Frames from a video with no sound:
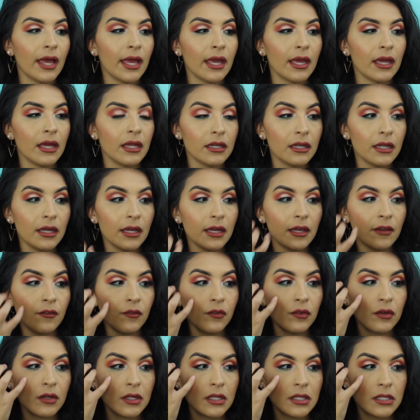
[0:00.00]
And
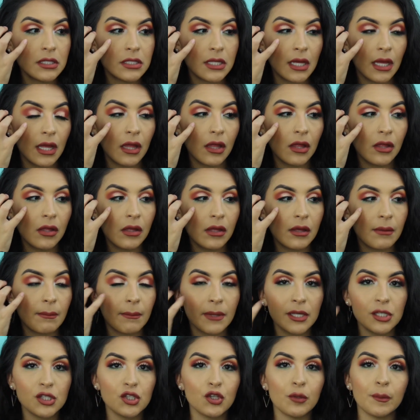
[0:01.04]
if you can tell,
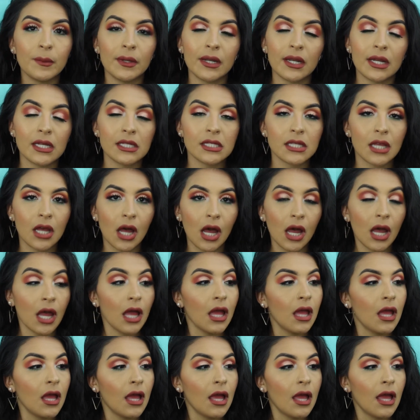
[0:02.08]
my stupid ass got
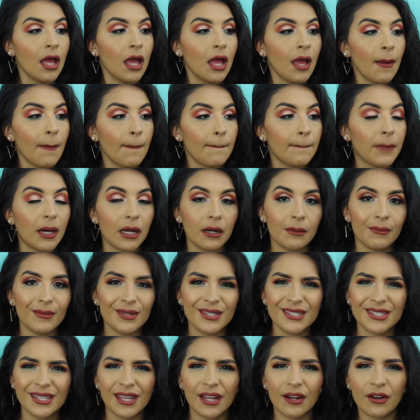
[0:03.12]
bottom
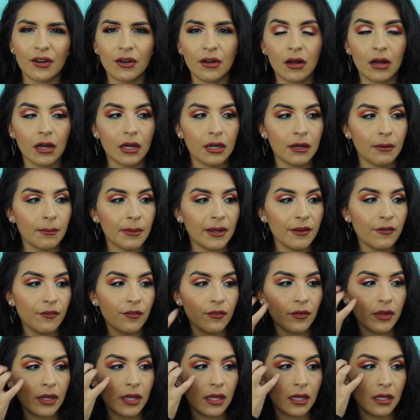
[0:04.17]
mascara on my
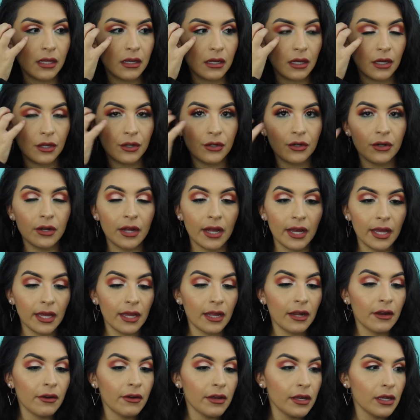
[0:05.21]
freaking under eye
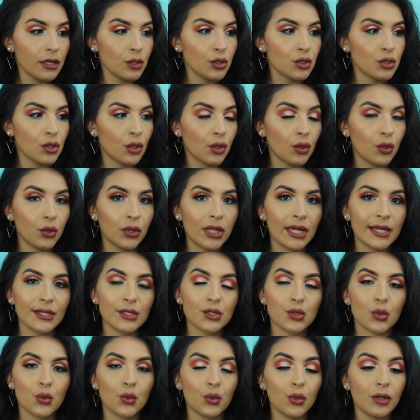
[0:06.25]
area, so
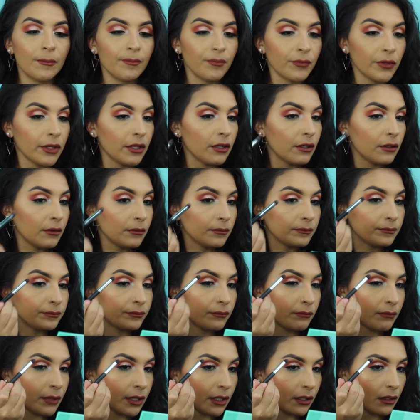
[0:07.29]
that's cool, you know.
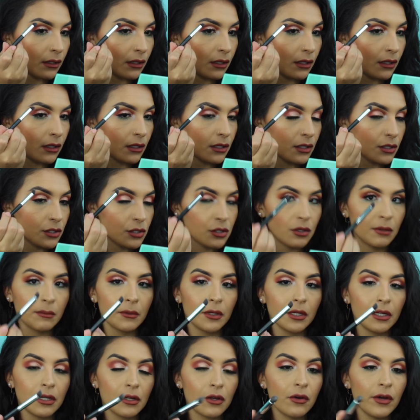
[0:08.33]
But so I'm
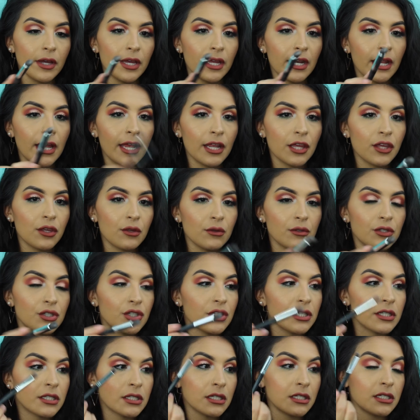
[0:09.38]
gonna go ahead and use
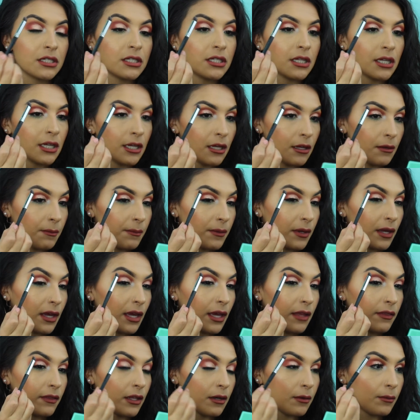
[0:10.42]
just the tip
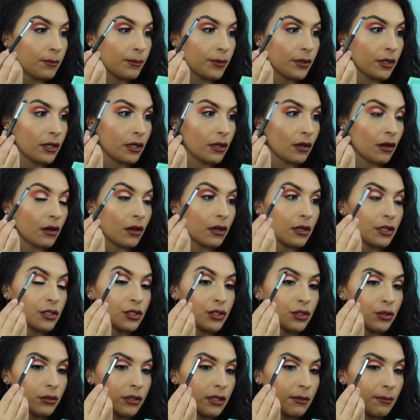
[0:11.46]
and then put it on
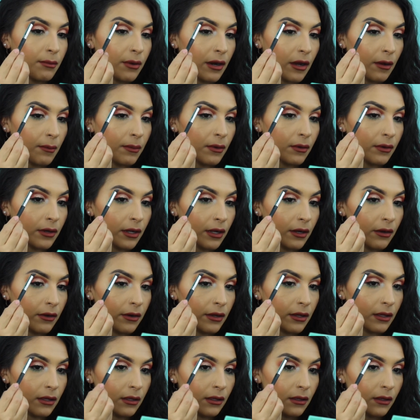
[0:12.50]
to the brow bone
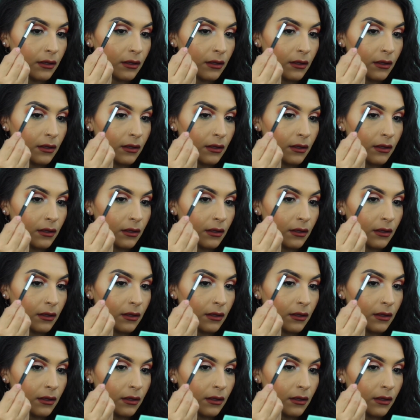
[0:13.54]
area.